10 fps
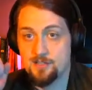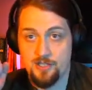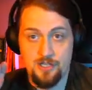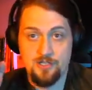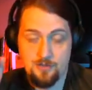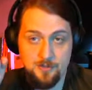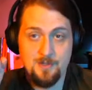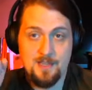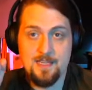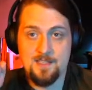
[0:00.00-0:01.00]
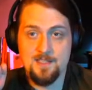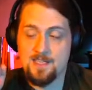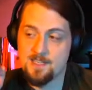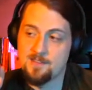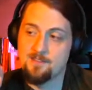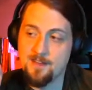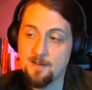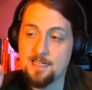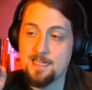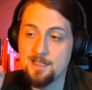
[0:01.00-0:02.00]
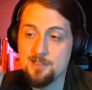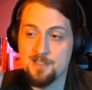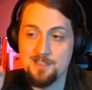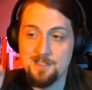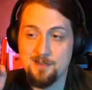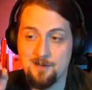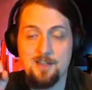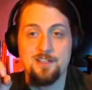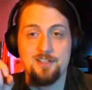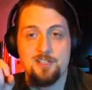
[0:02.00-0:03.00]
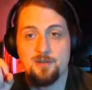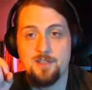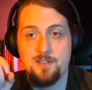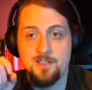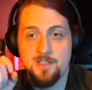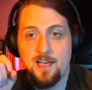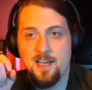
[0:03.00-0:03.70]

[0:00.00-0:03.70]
The truth is, it's a very interesting writing choice